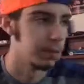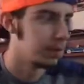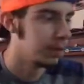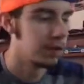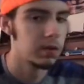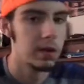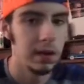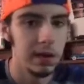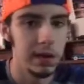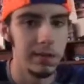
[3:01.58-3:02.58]
I really going to
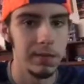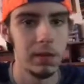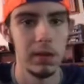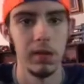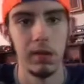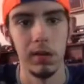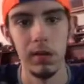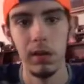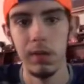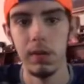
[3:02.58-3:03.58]
try it again for another,
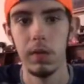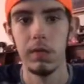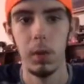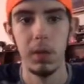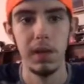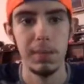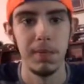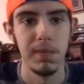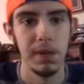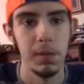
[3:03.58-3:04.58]
for a full dip
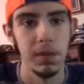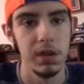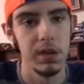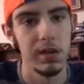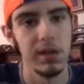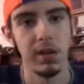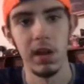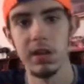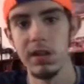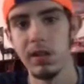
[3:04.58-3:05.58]
review, which I'd already,
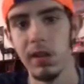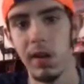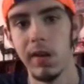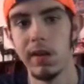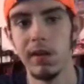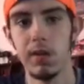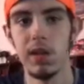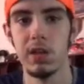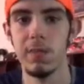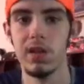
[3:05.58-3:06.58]
I already told
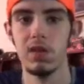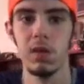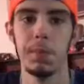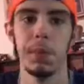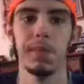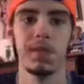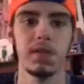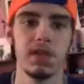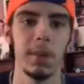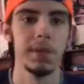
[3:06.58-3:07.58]
you guys a bit of story about my
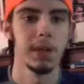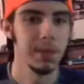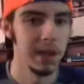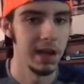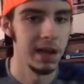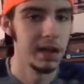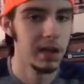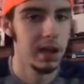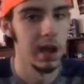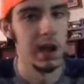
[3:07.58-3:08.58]
first time dipping that.
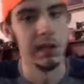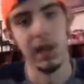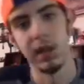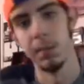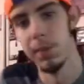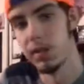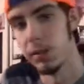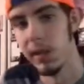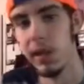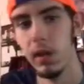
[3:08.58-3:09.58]
I got like a buzz
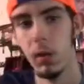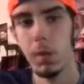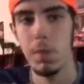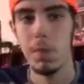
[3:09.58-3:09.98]
from hell.